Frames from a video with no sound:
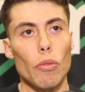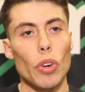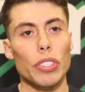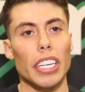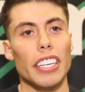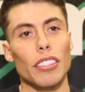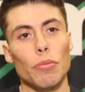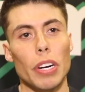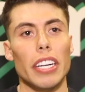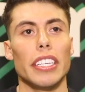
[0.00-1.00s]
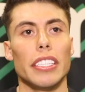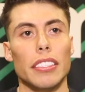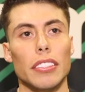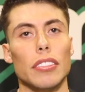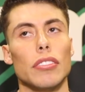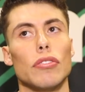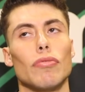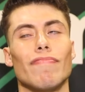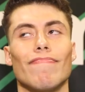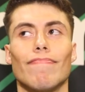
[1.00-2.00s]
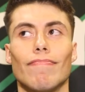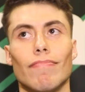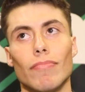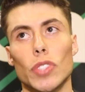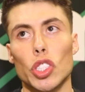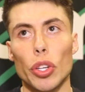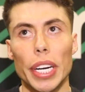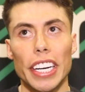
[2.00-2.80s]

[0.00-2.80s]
World title, probably 3